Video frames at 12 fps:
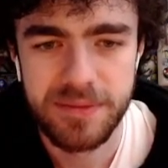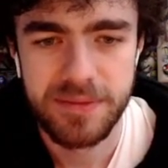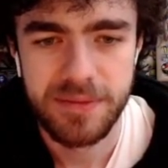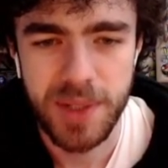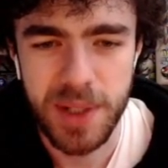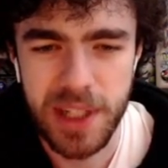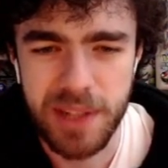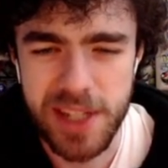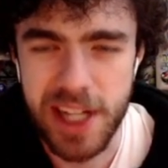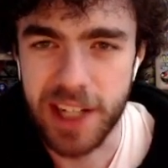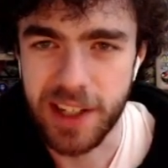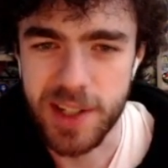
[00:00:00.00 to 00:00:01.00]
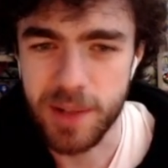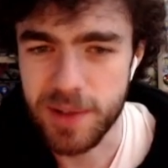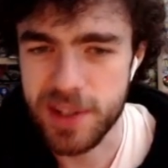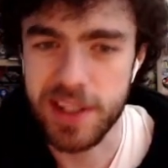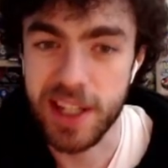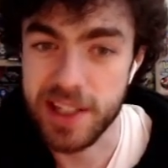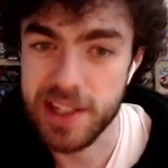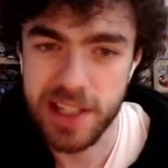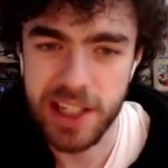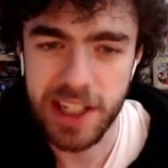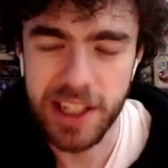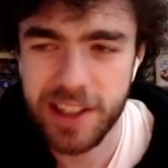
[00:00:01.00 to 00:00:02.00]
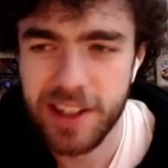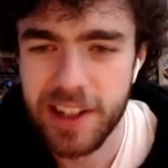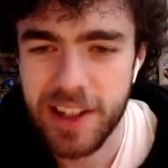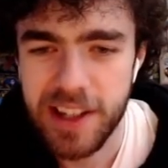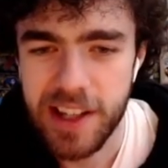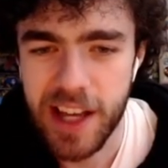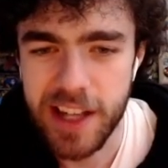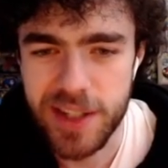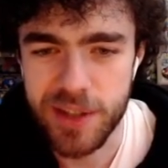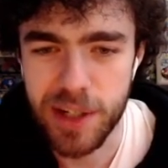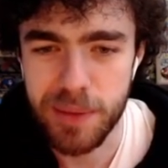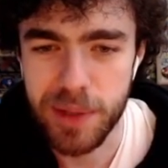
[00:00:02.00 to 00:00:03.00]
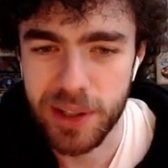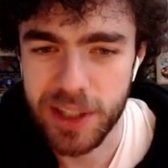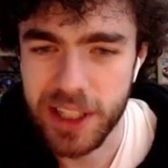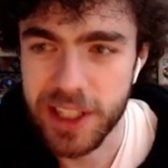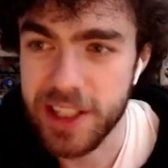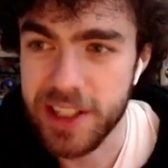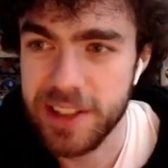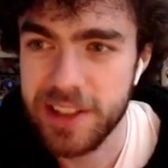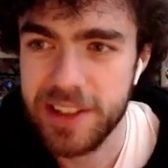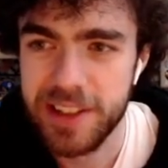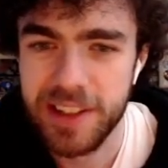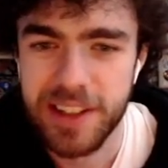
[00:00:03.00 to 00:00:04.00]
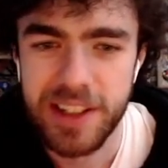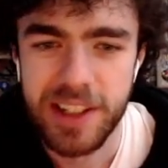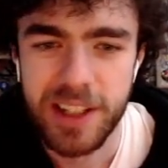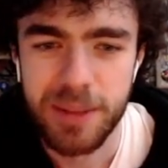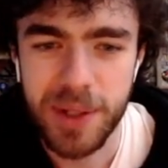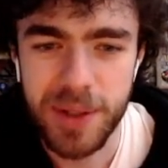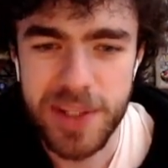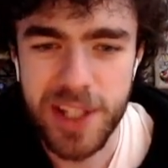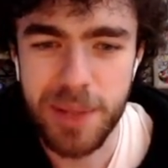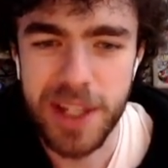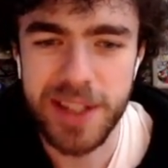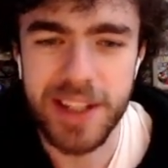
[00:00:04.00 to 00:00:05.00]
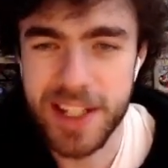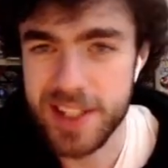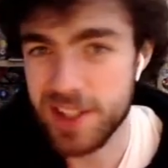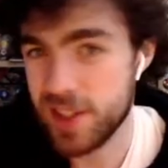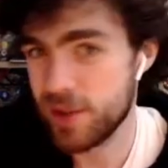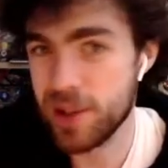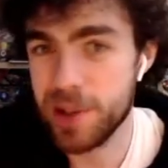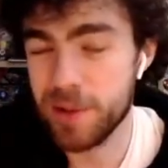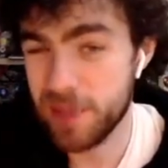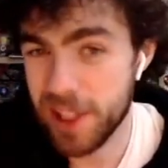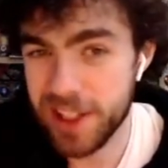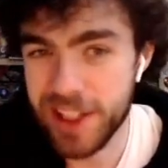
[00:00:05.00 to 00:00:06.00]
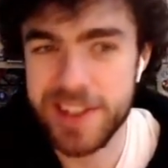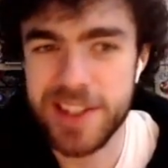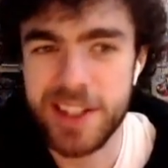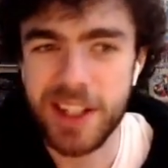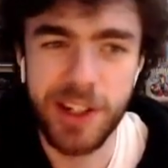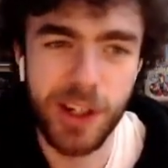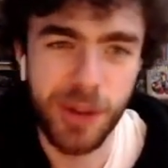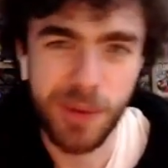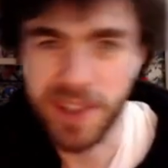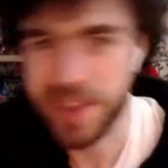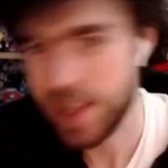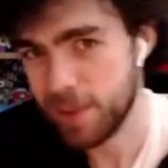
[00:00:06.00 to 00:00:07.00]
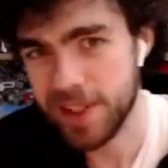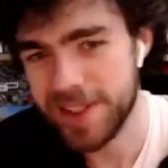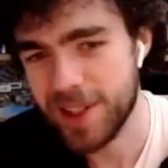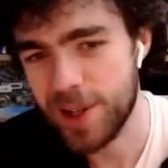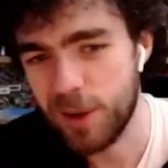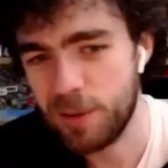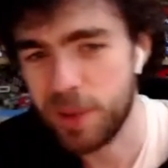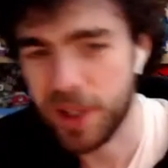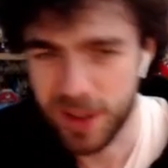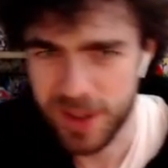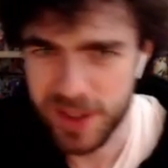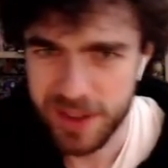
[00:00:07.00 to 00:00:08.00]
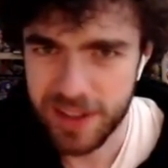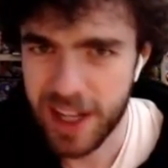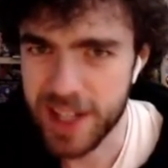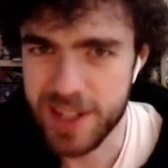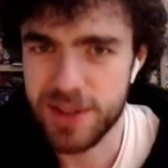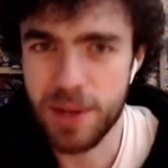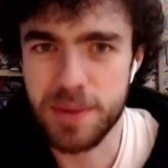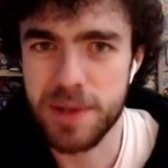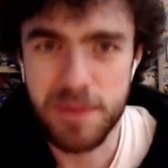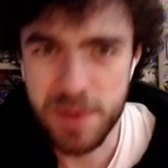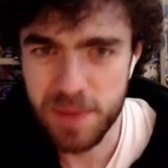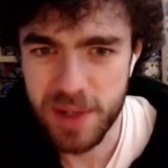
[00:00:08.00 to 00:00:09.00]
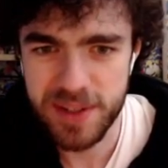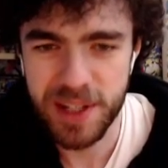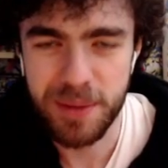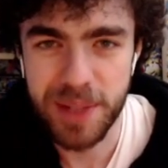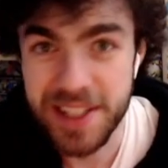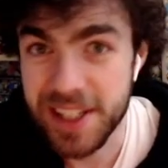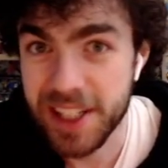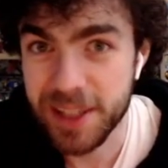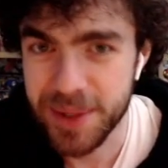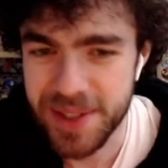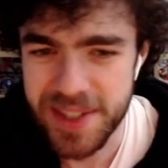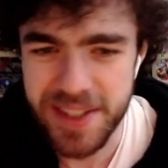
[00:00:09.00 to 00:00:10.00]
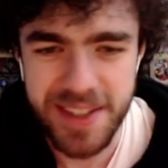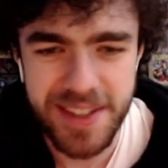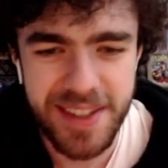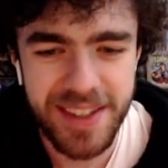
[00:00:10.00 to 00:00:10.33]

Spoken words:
I didn't even target itself, just selected Dark. And destroyed my own card. but it also meant that his Destroyer Phoenix cannot resummon itself because I just stopped him from special summoning dark monsters.